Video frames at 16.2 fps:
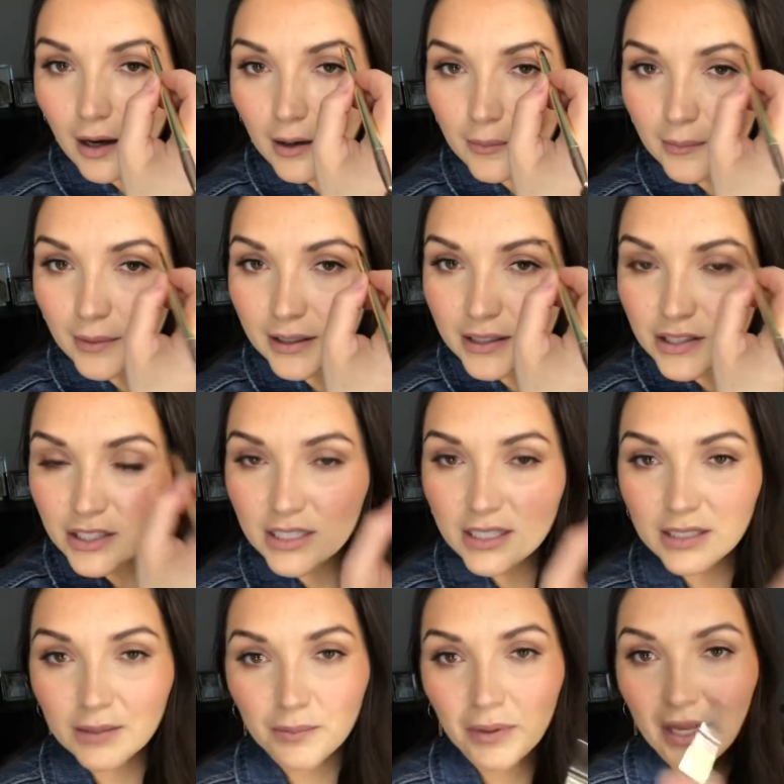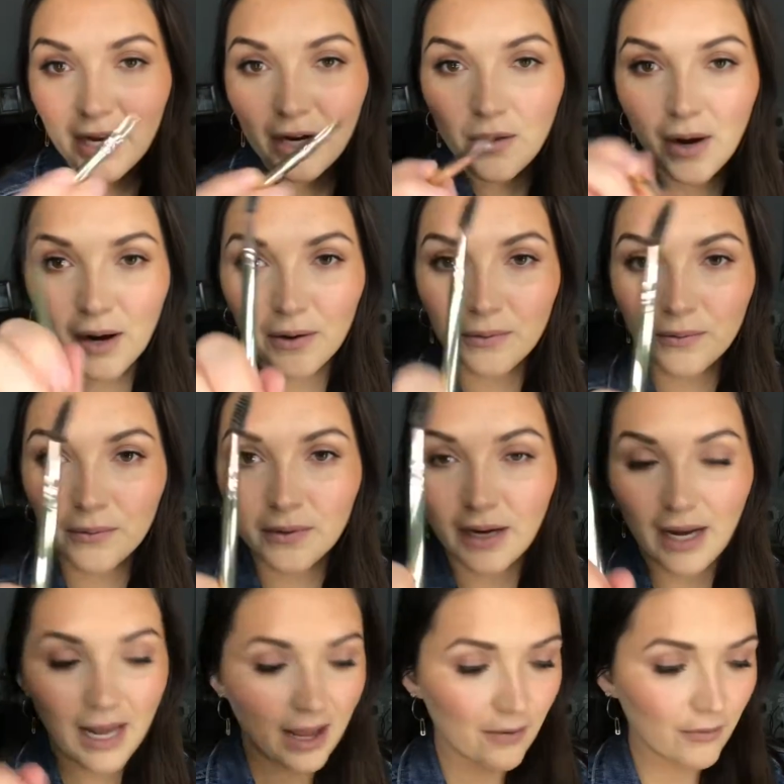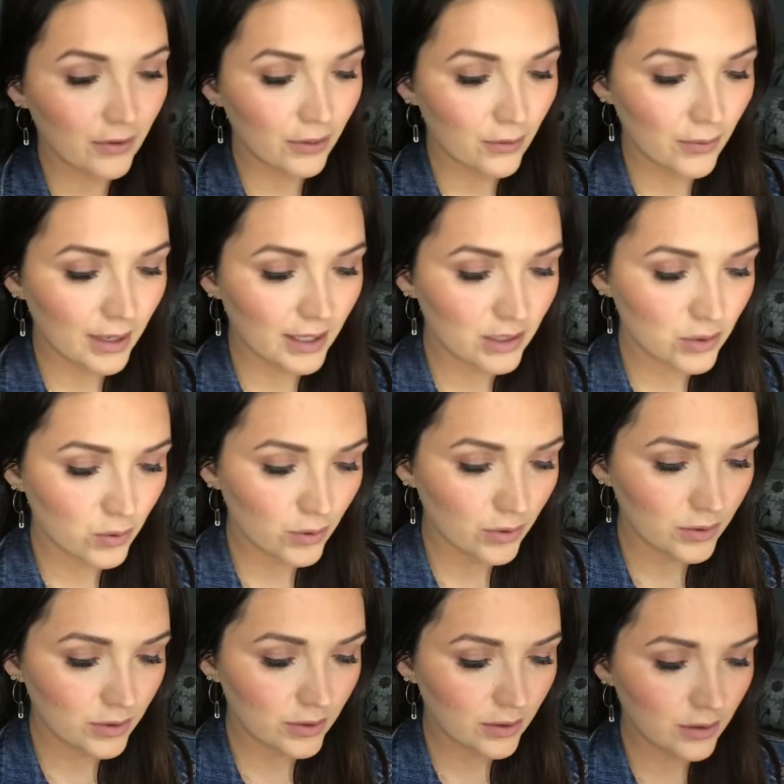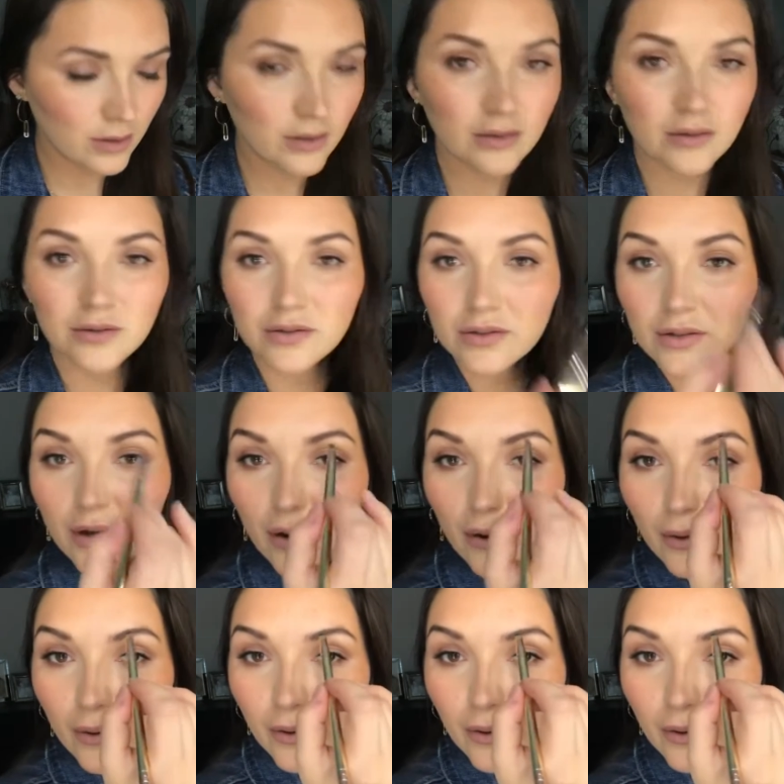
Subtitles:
It's just playing around and having the right tools. So